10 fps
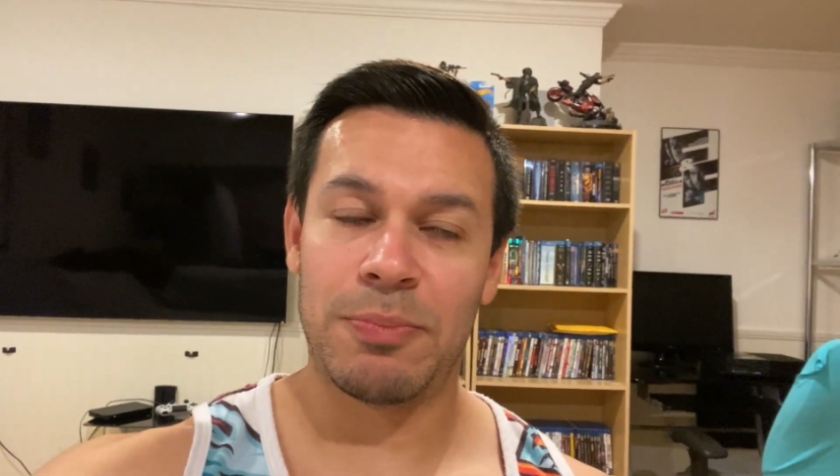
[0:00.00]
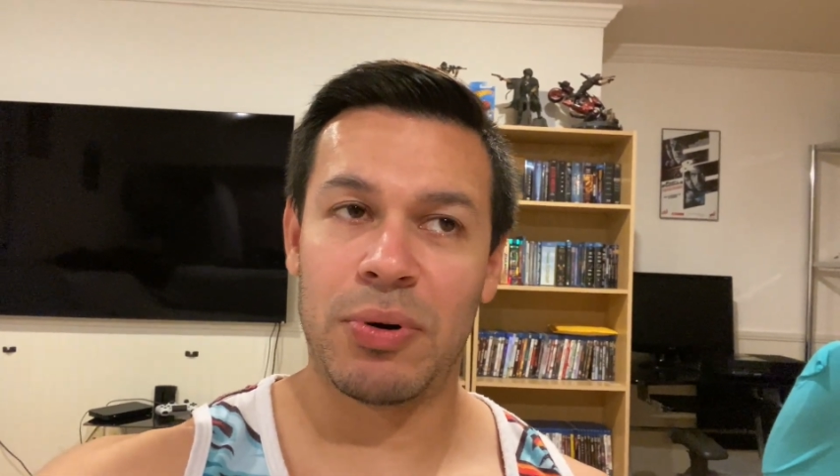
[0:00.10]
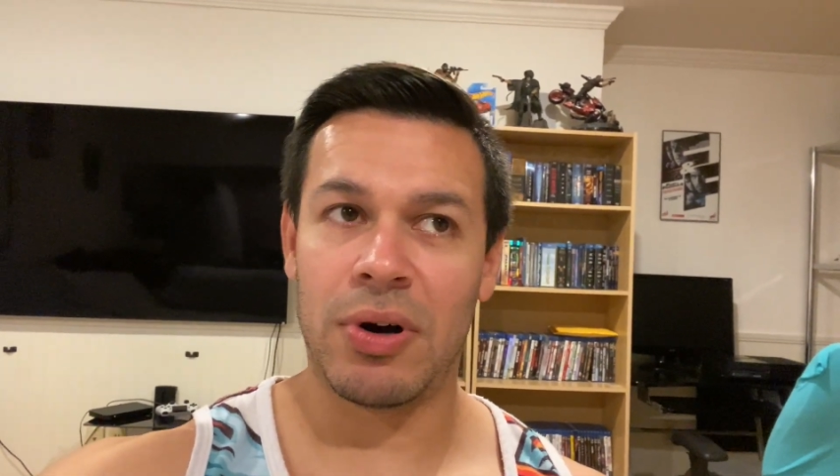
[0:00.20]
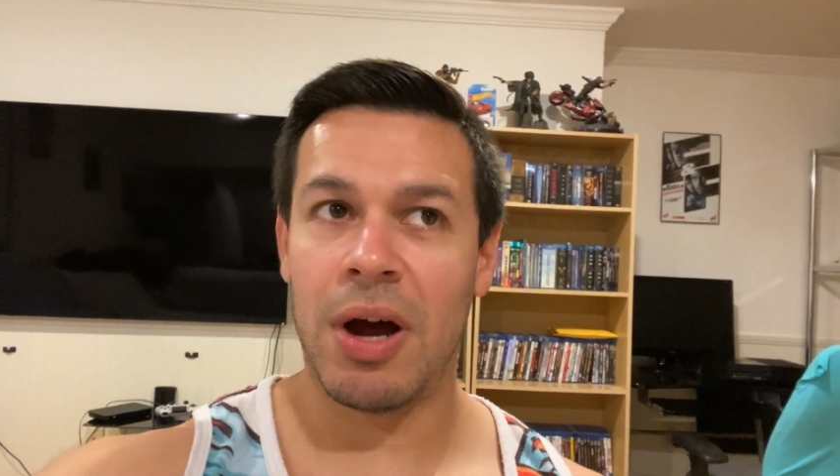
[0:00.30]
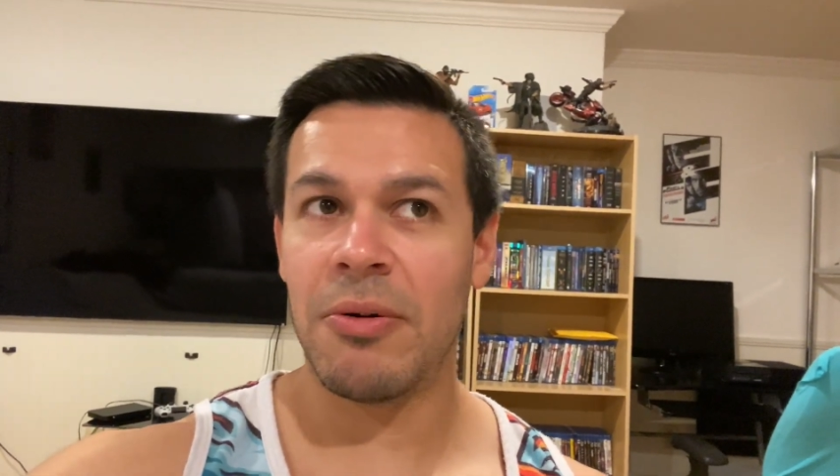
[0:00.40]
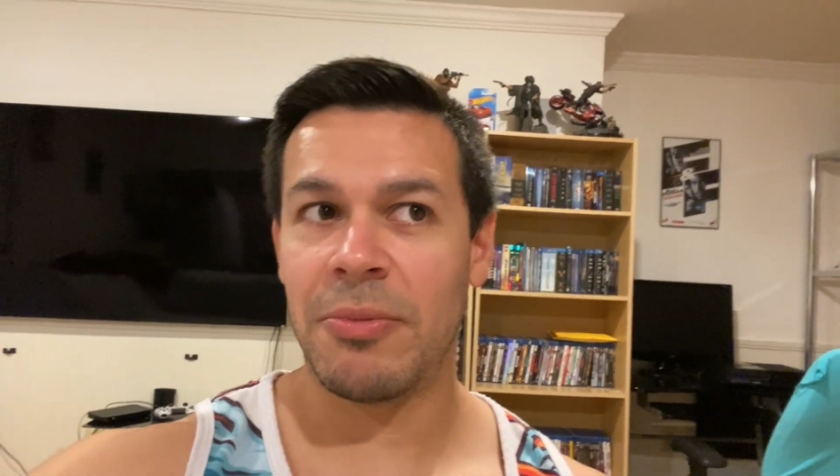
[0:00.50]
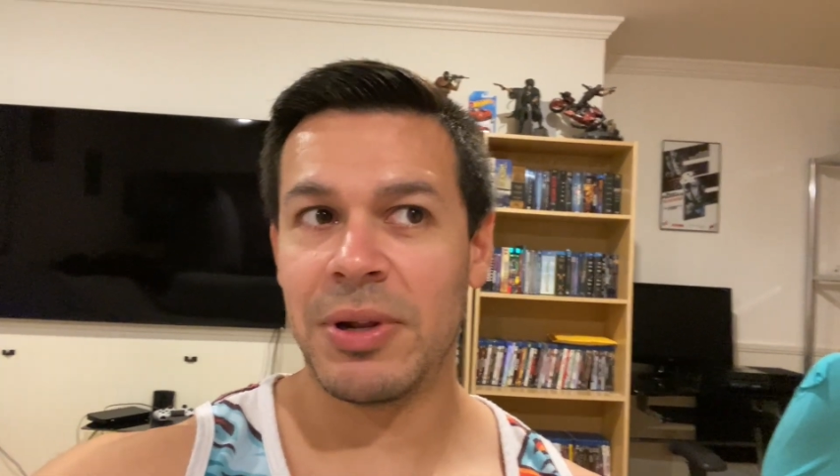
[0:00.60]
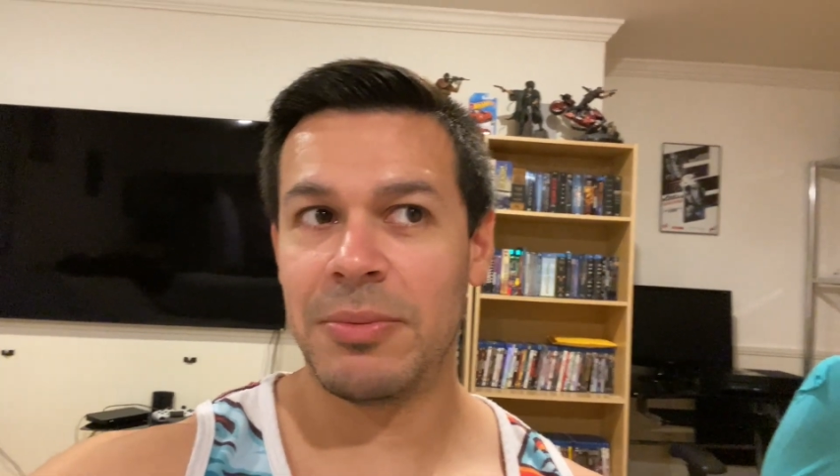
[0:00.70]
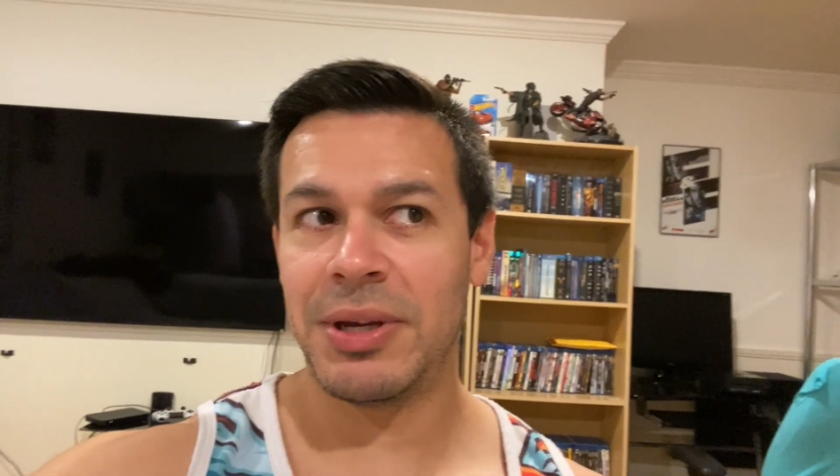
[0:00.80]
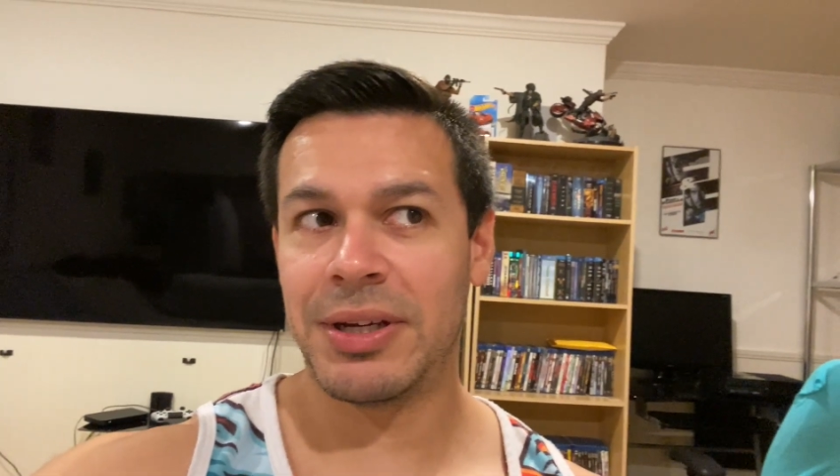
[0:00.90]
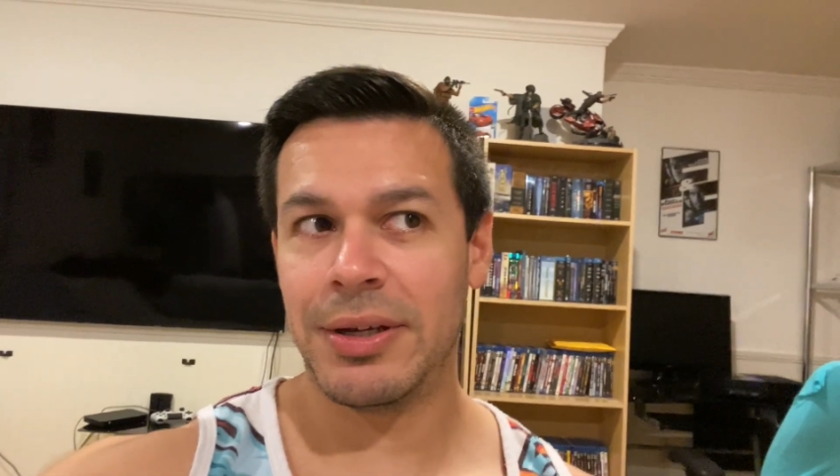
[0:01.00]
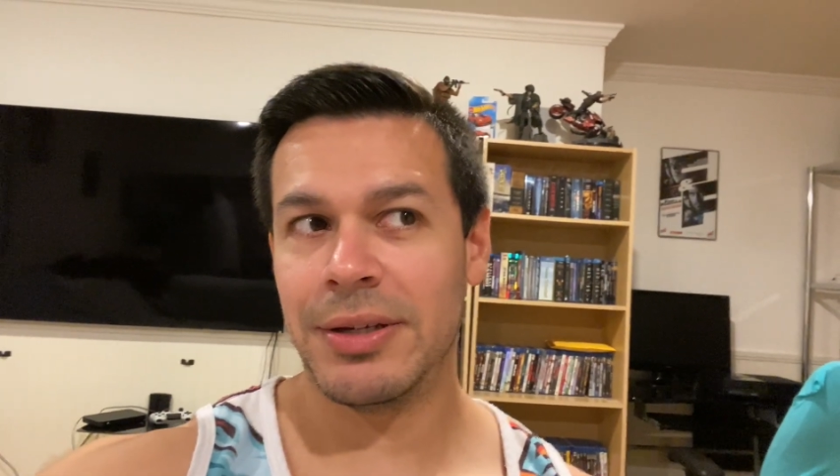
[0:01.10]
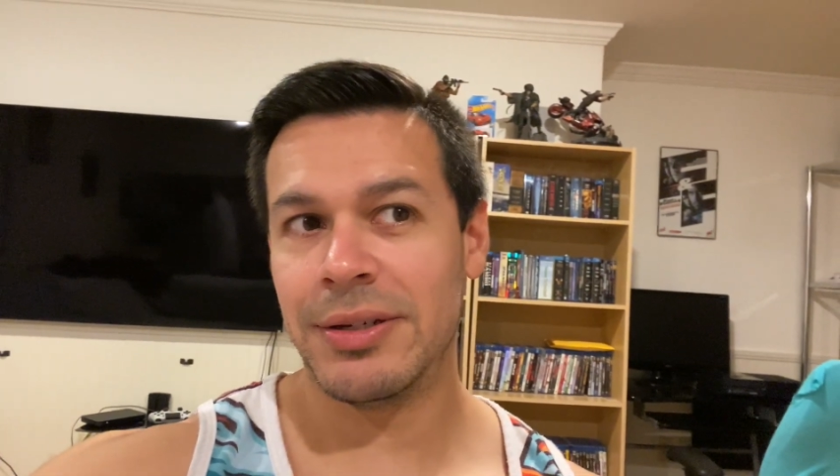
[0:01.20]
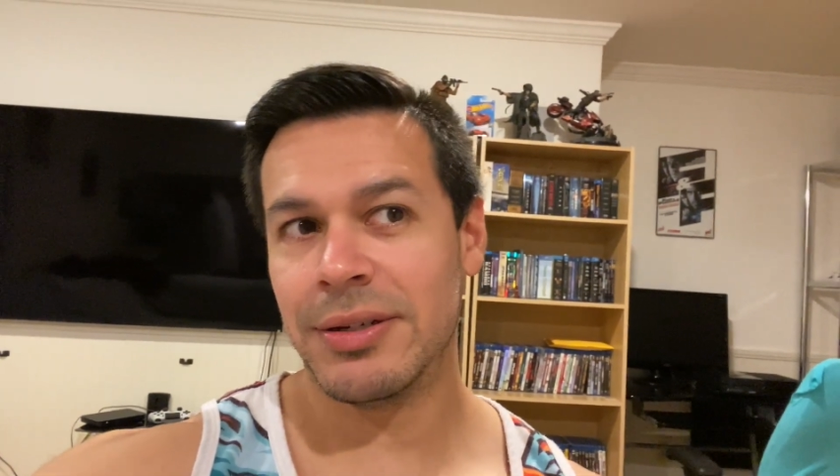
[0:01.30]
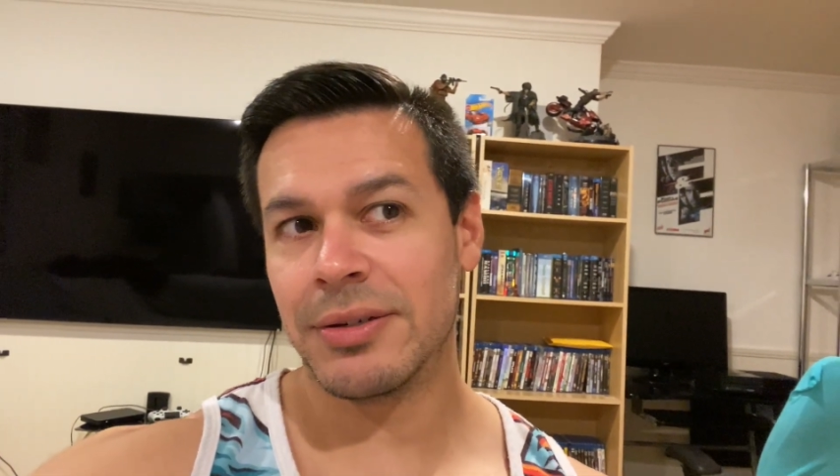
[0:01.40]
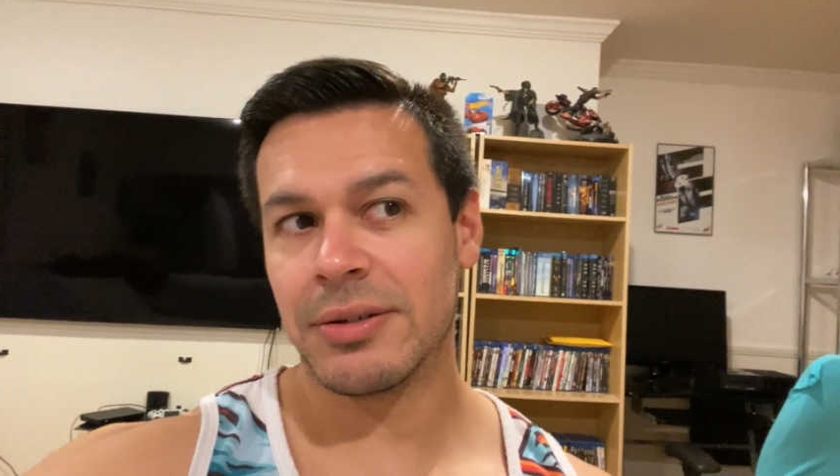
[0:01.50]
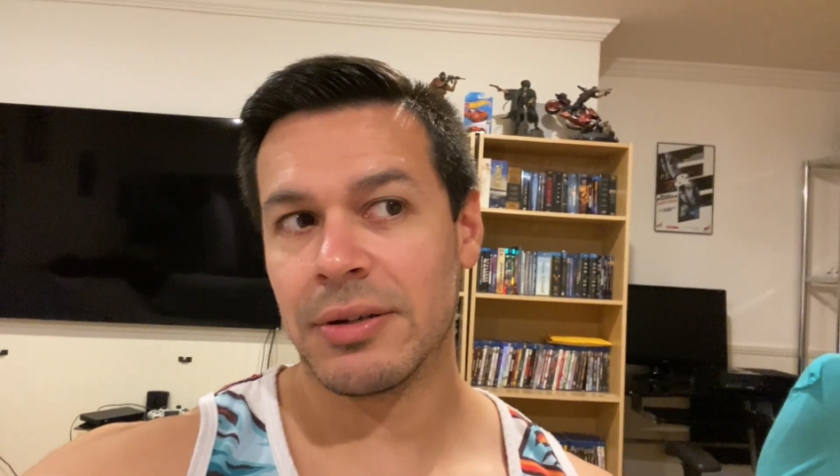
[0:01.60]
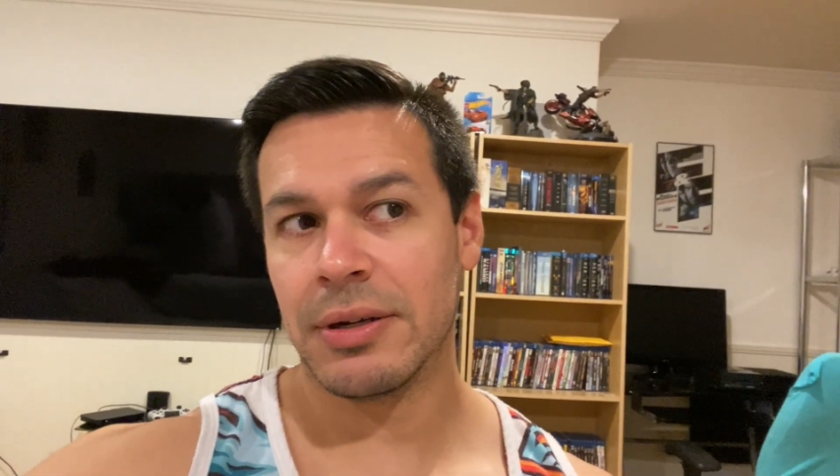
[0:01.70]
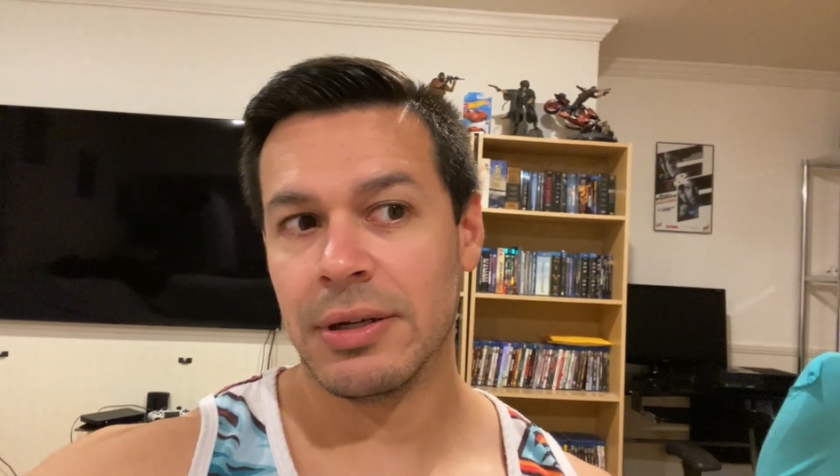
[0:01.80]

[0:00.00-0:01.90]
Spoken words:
probably because,